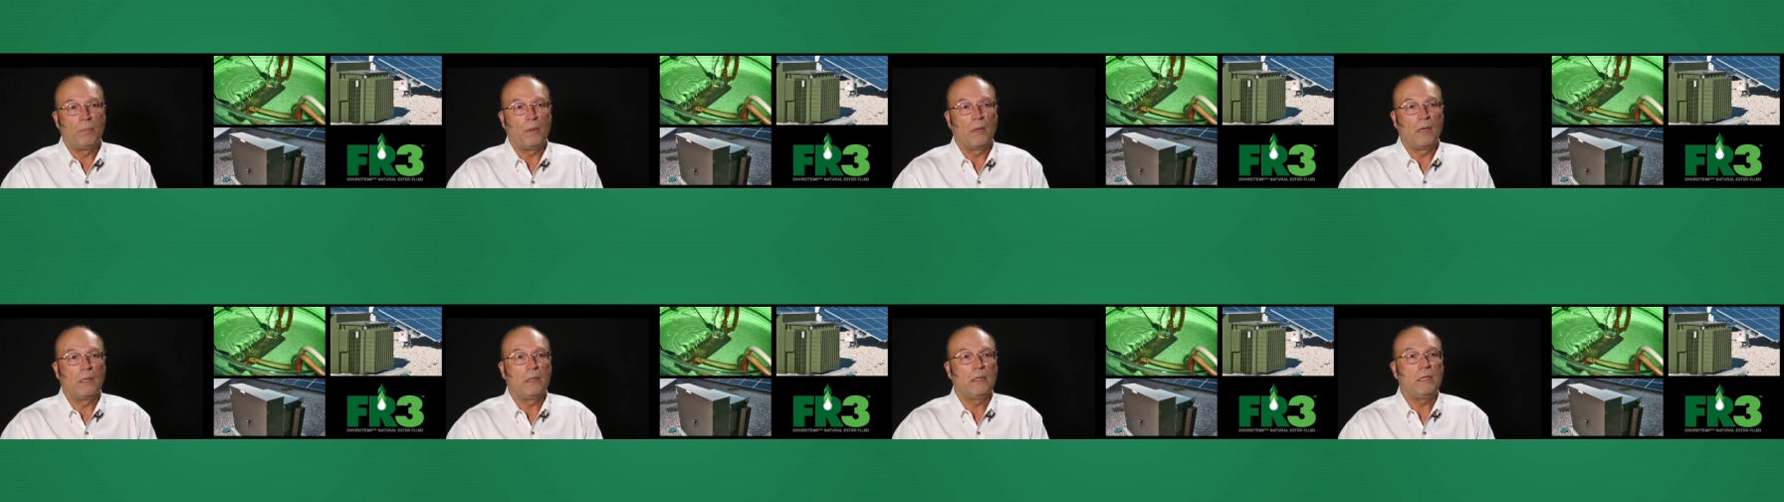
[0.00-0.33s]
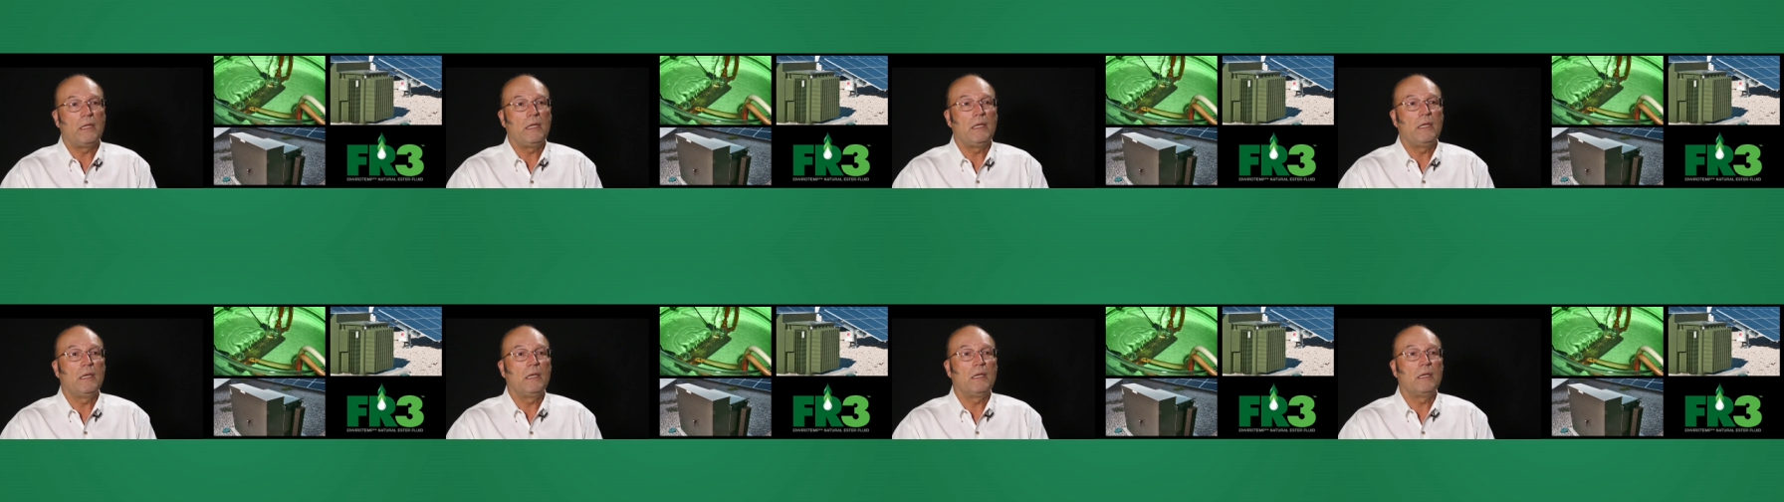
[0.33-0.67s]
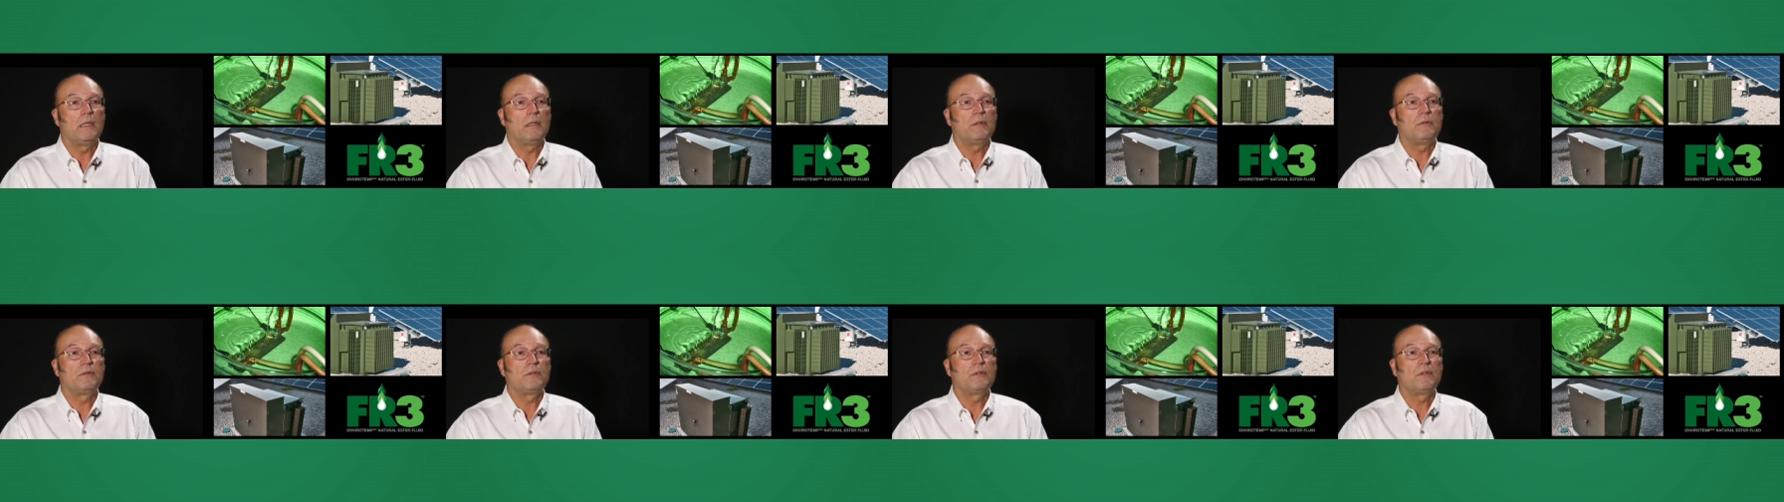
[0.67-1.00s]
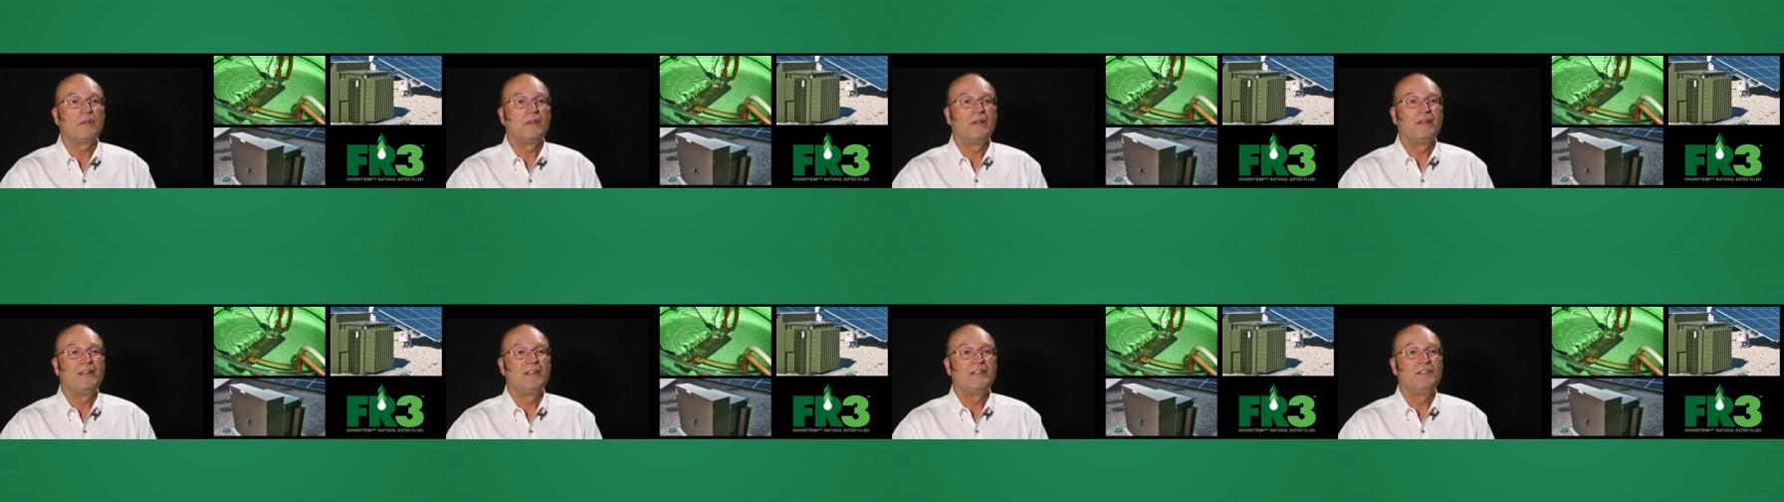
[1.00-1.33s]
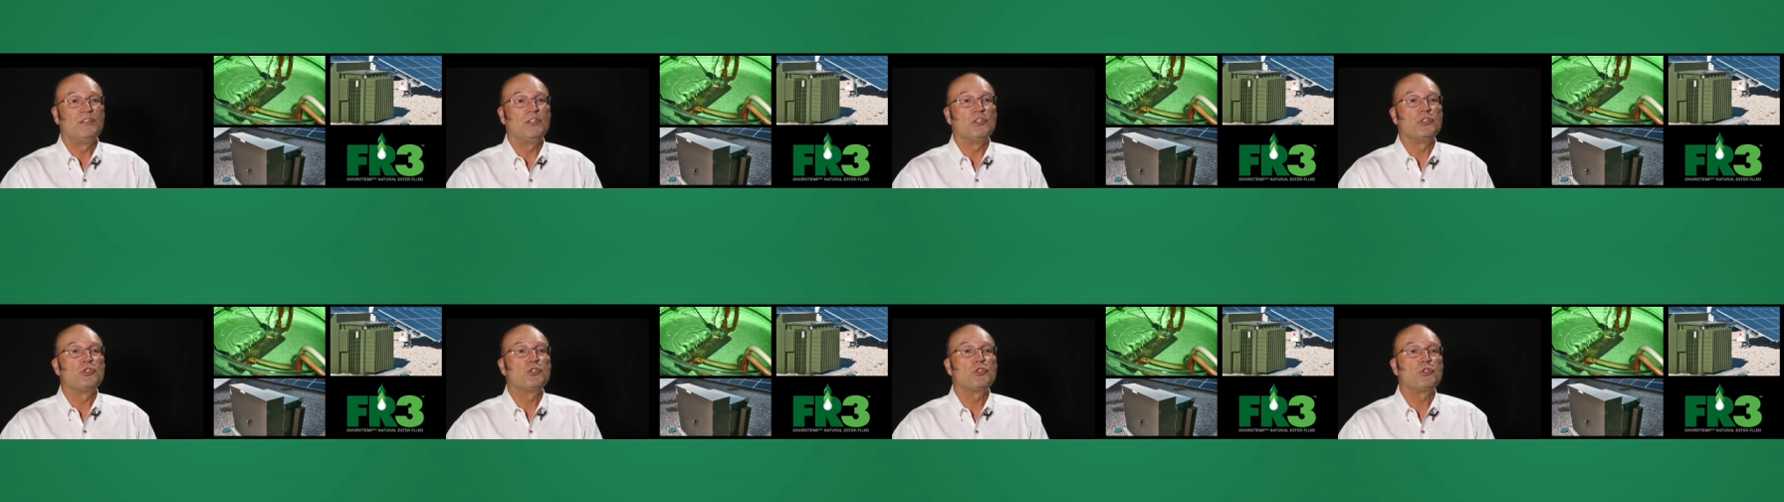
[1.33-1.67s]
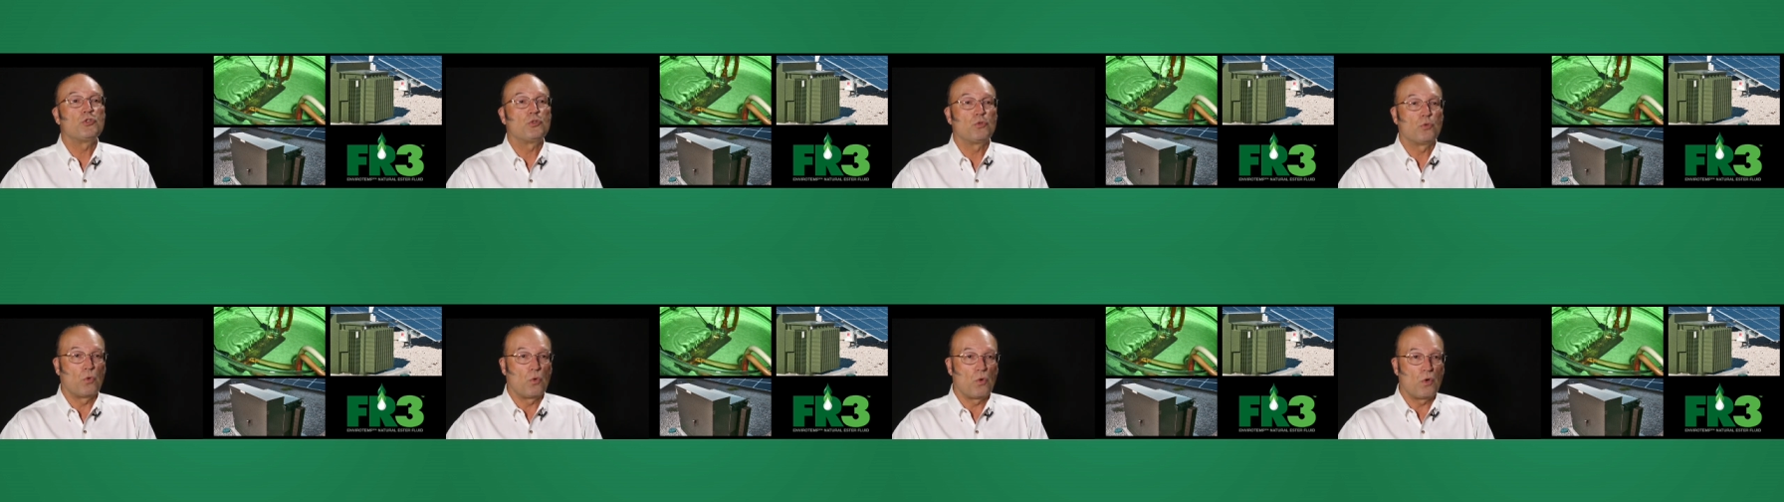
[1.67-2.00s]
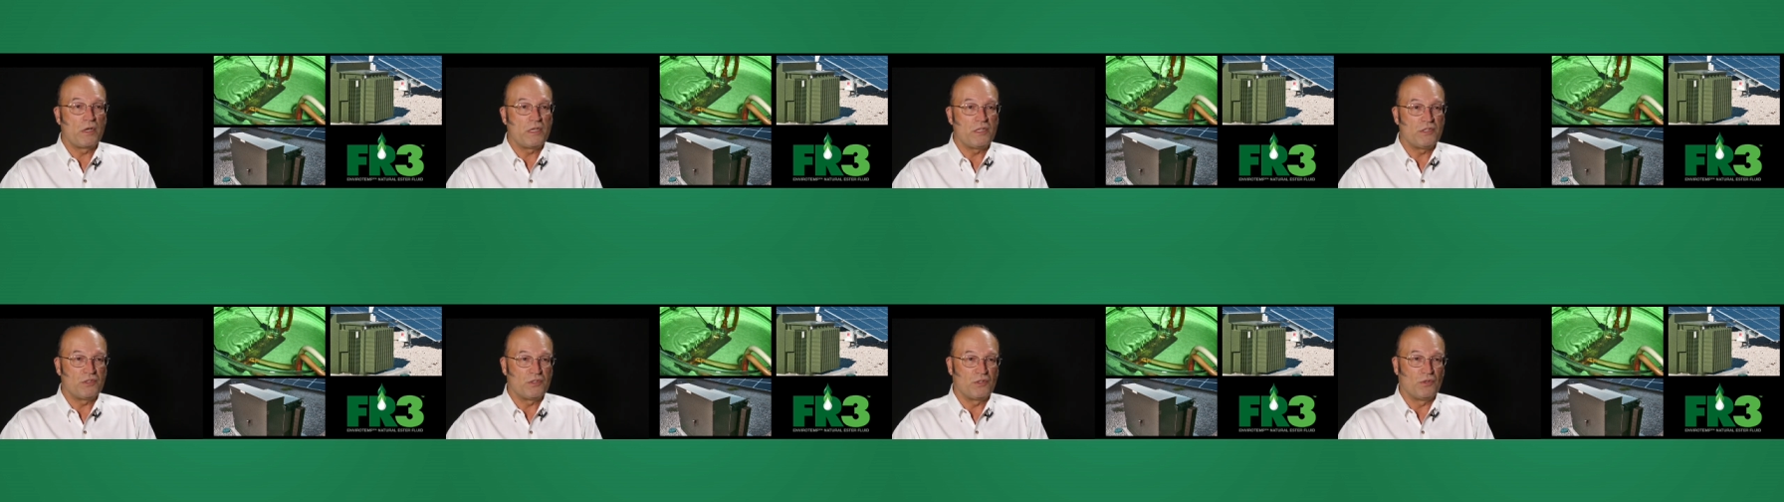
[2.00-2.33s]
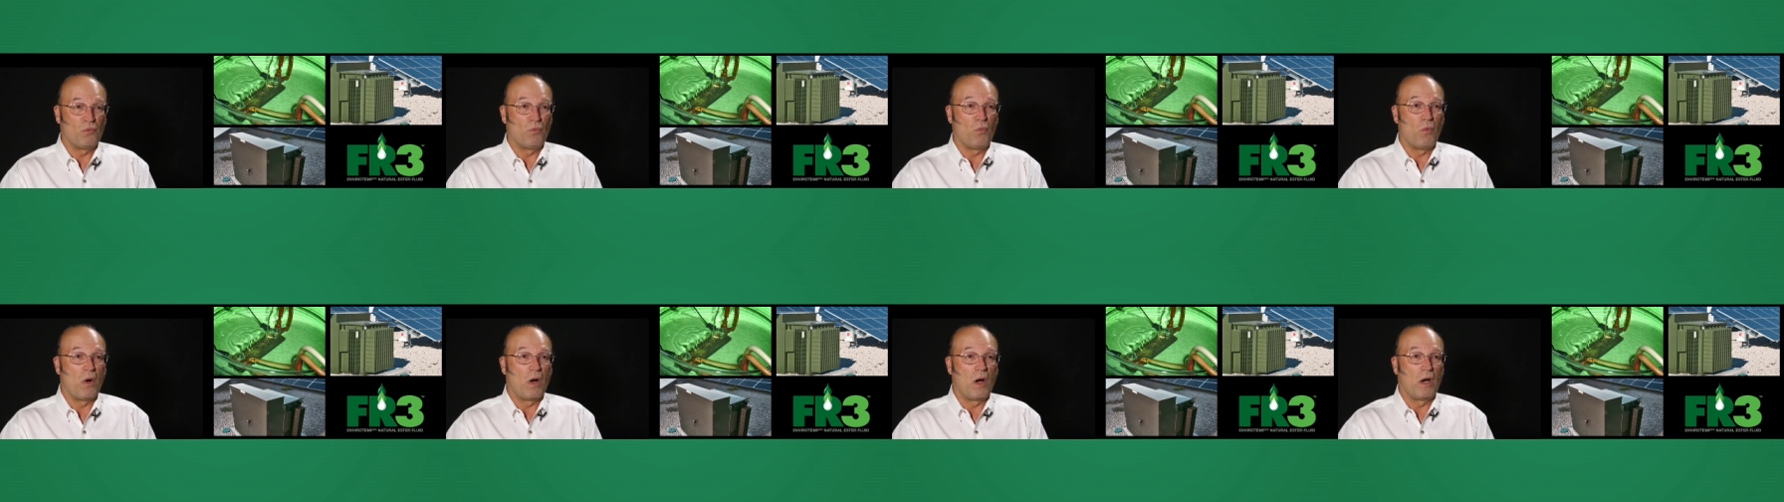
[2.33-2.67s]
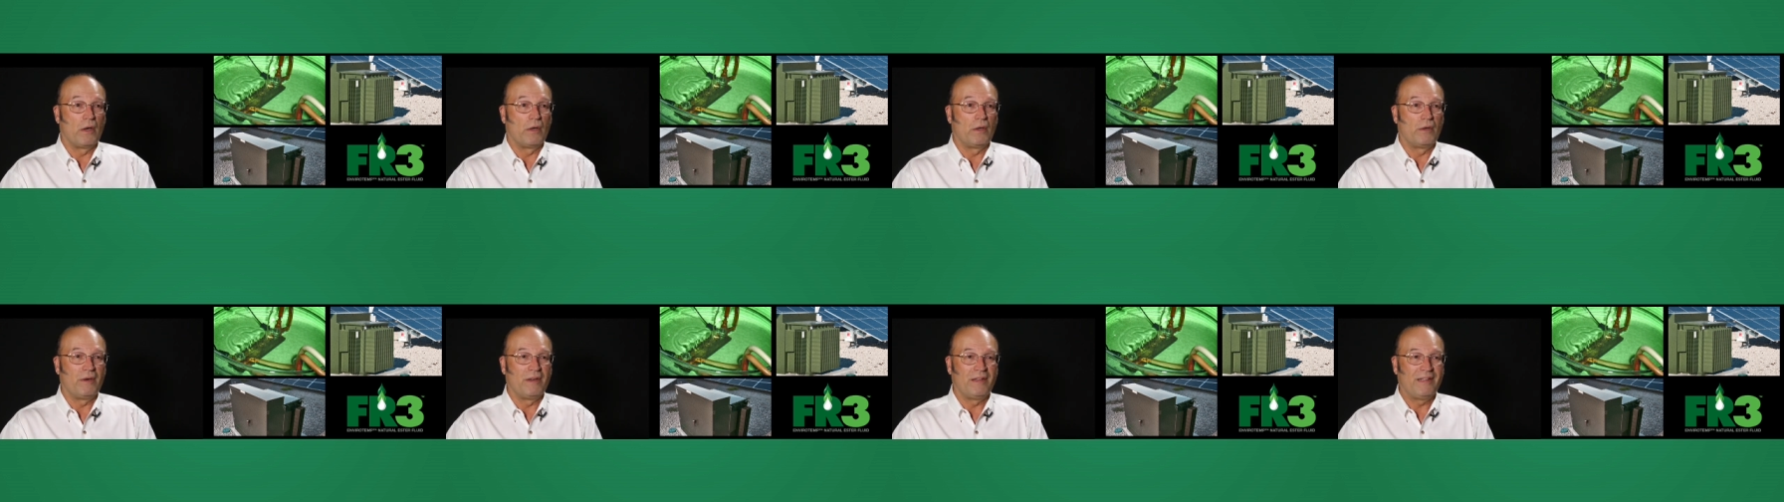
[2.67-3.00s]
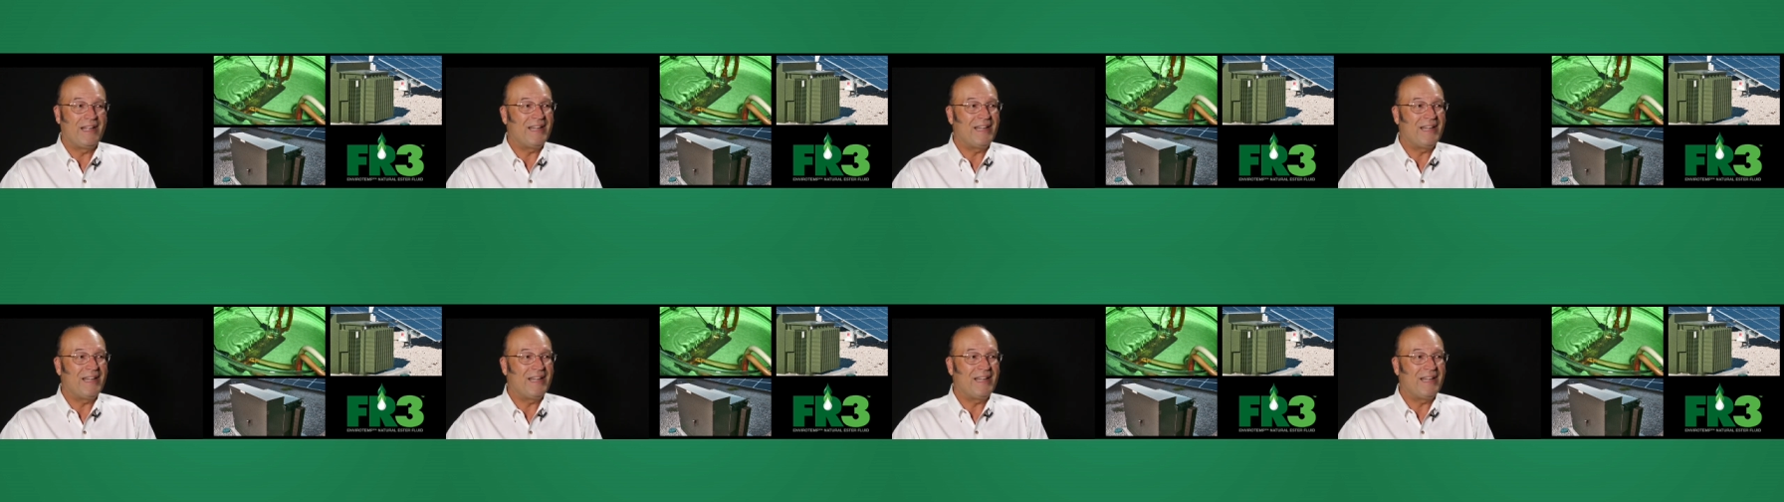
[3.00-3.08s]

but it destroys the water.